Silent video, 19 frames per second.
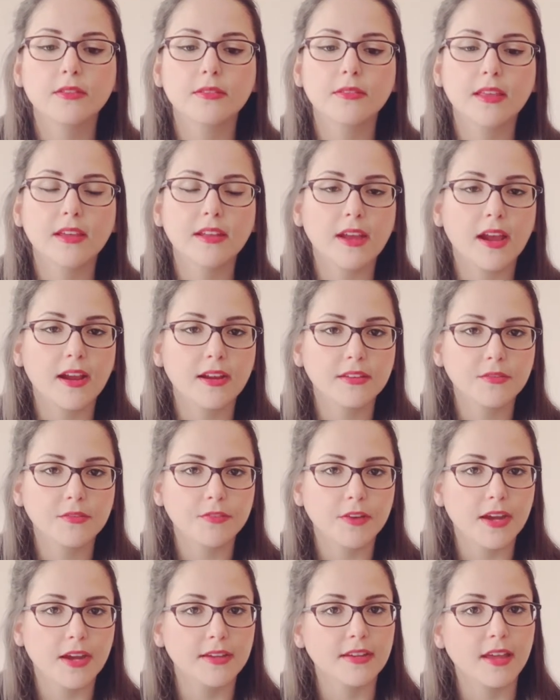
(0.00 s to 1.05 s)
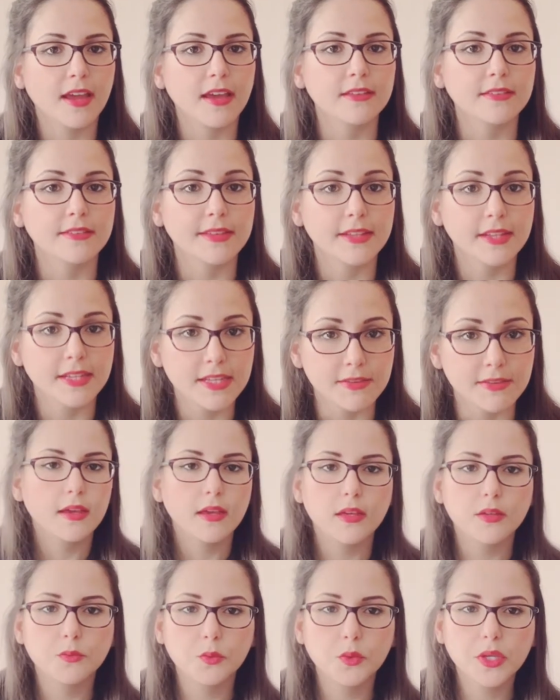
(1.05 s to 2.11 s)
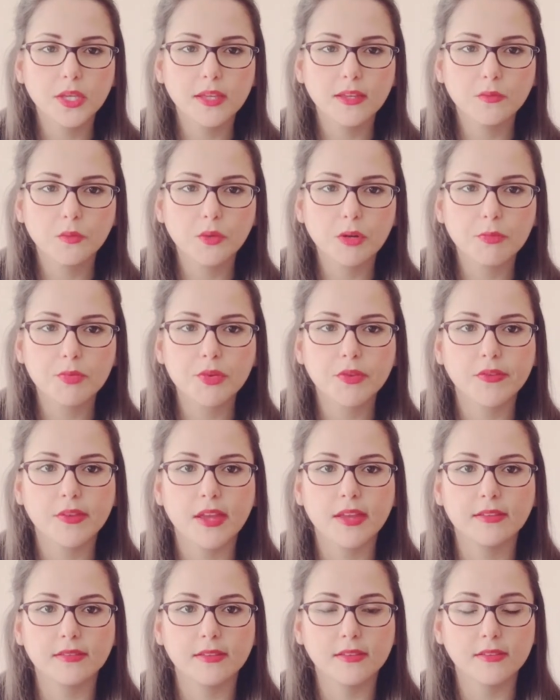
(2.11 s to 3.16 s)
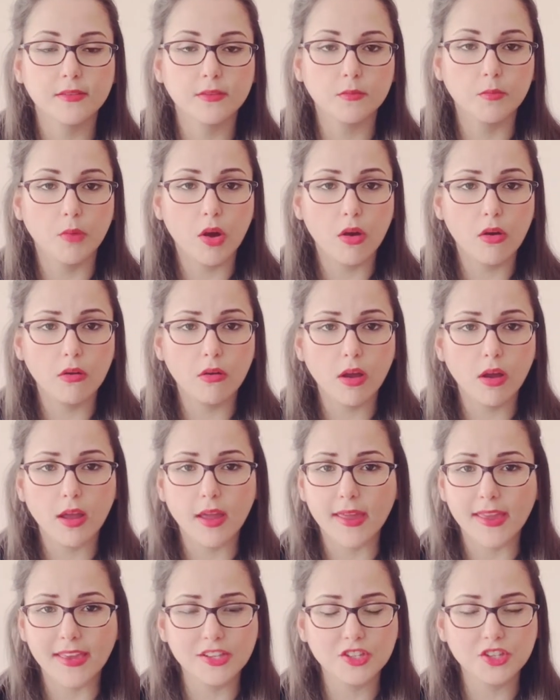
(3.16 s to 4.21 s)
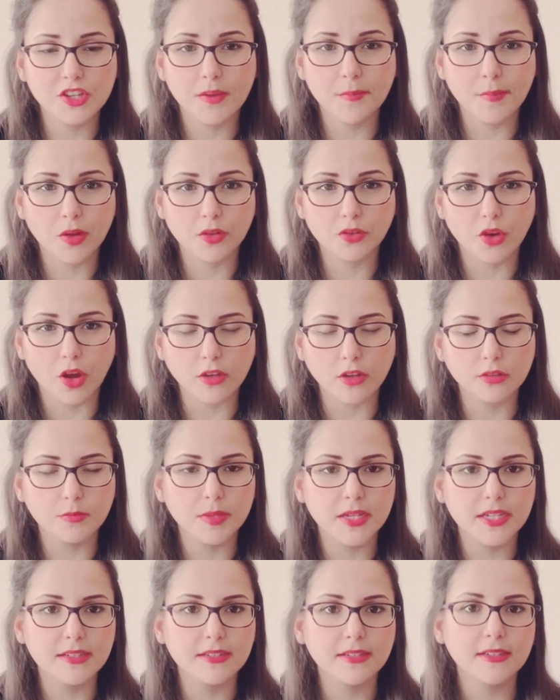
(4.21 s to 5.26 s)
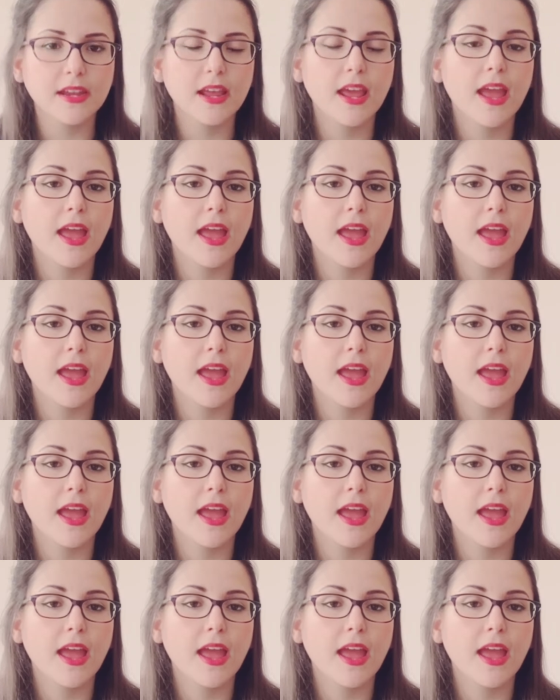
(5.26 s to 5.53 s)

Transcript: that are defined as the leaf. And we can represent this small HTML document